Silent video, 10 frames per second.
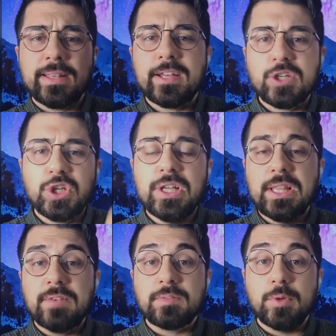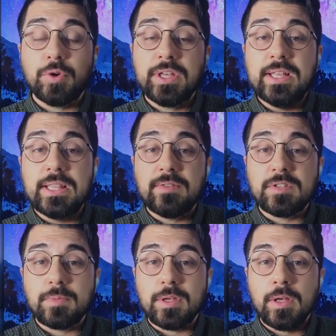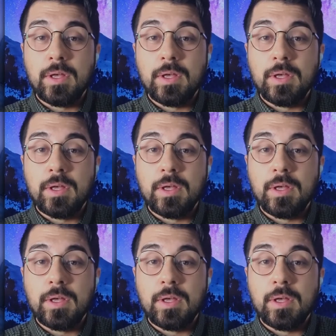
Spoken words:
and she leaves me, or he leaves me?